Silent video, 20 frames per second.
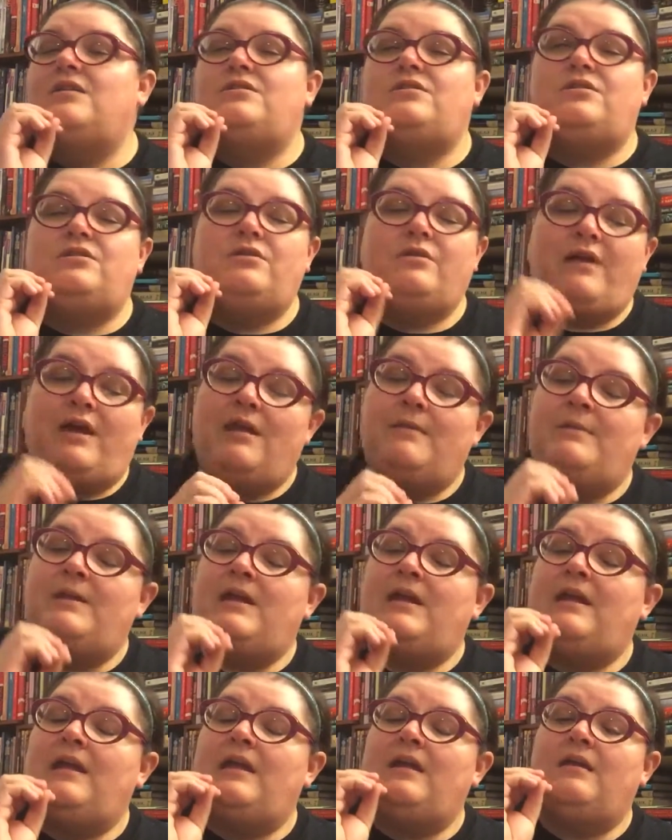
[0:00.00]
You got to
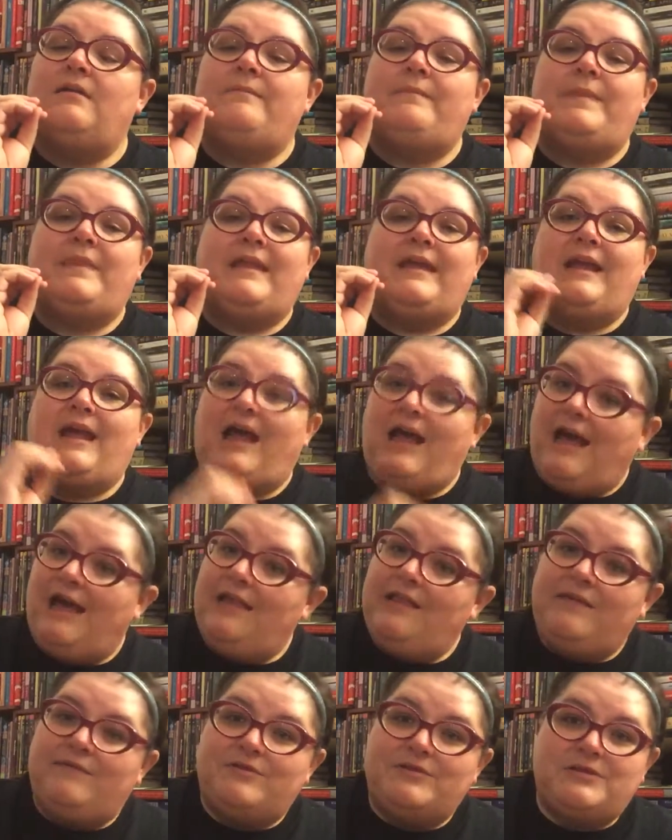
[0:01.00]
be like
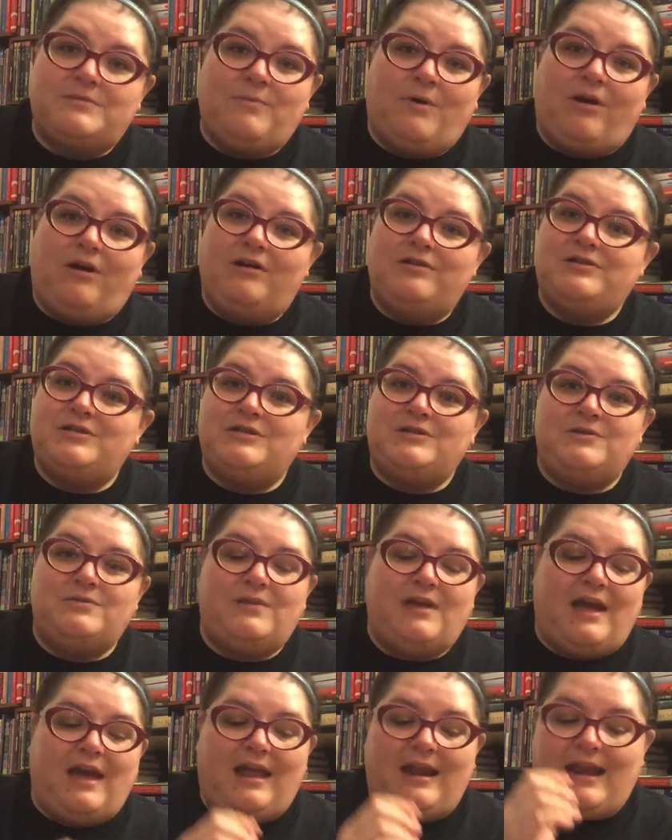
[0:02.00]
high level smart to do
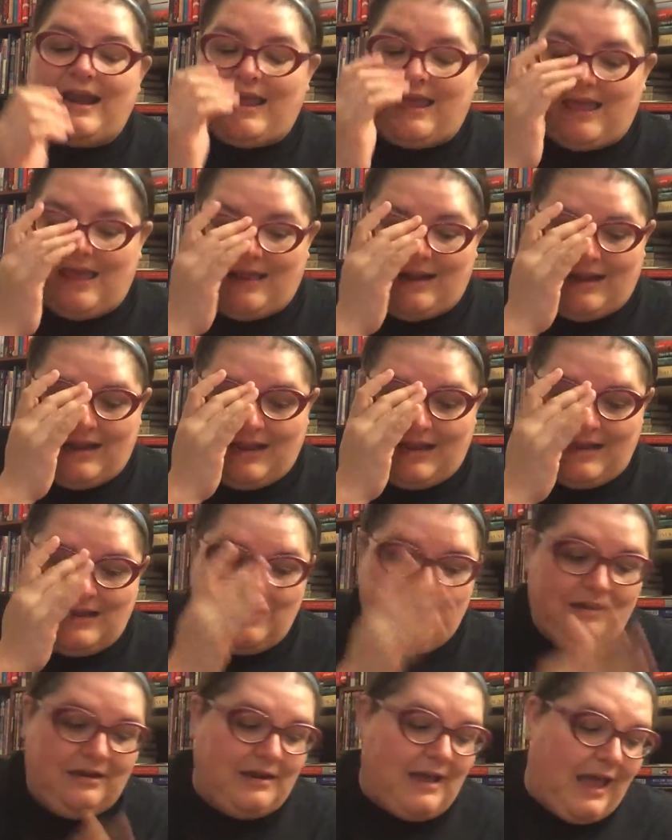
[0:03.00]
that. And
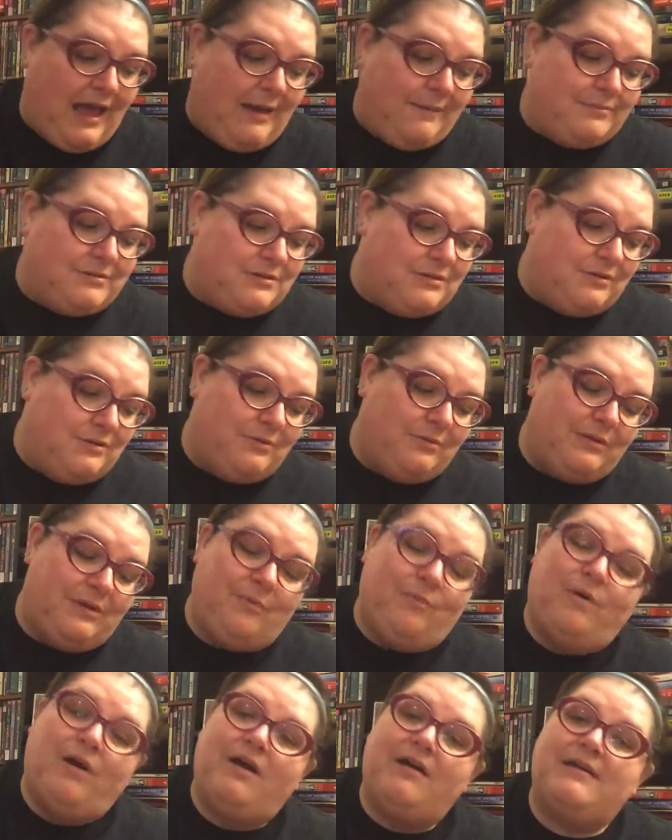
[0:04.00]
he absolutely
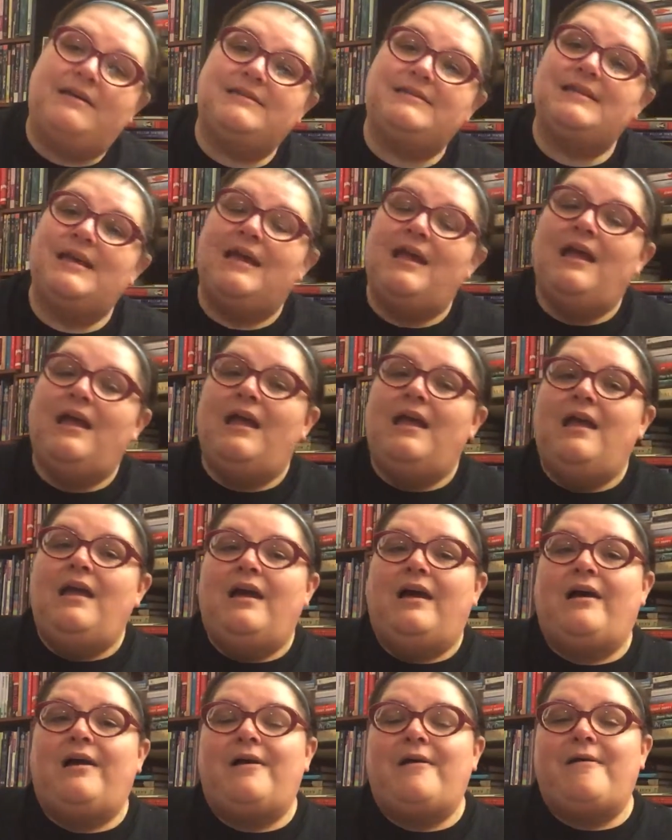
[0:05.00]
was.
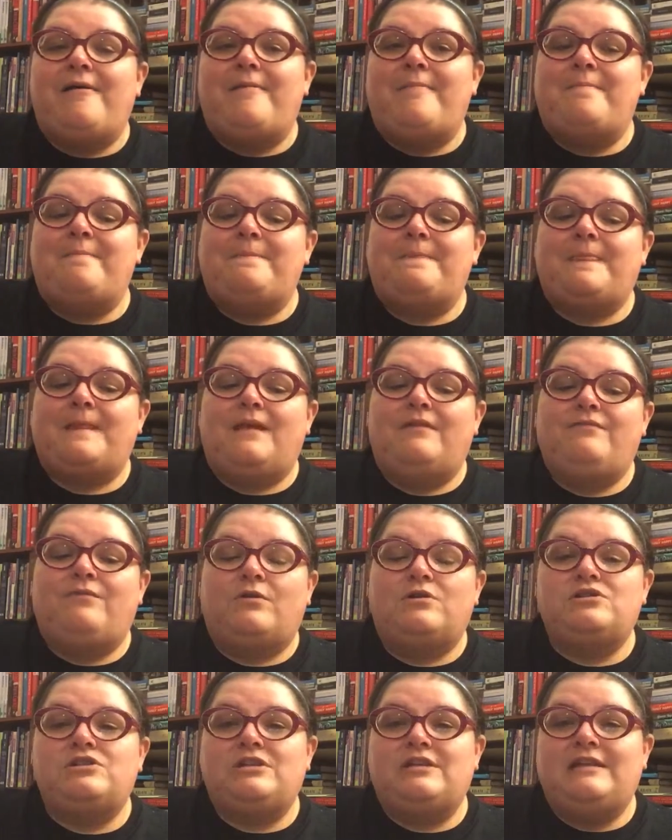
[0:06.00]

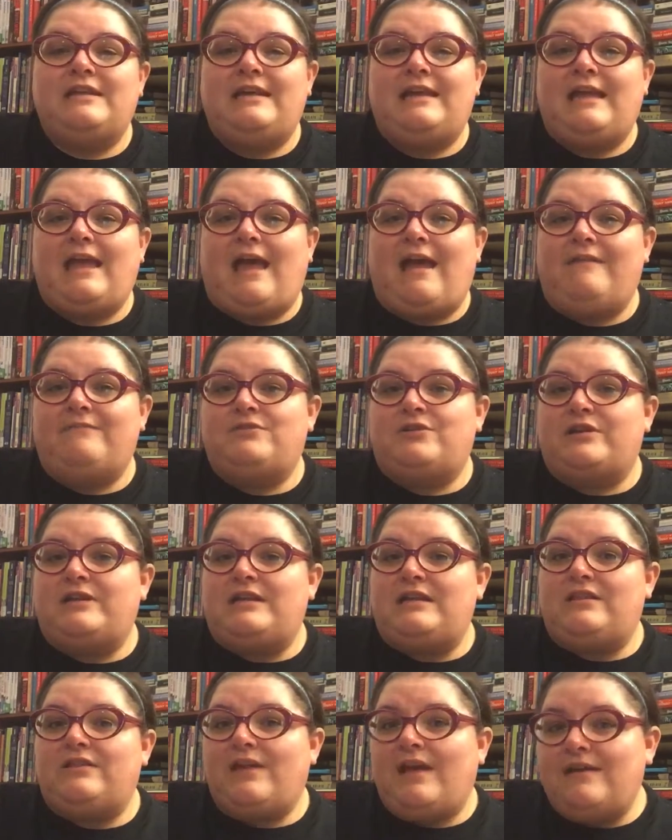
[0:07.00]
Unfortunately, after
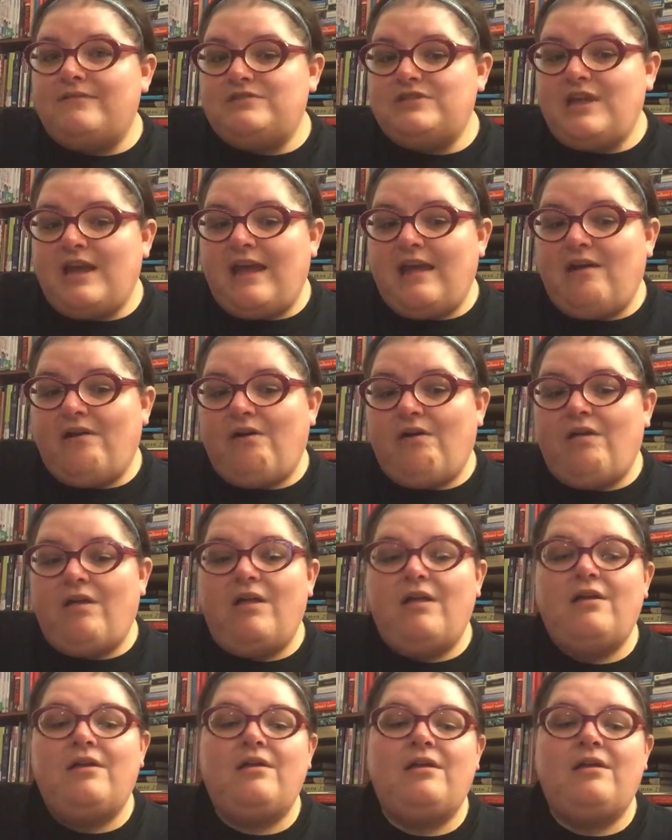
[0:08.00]
he left Yale,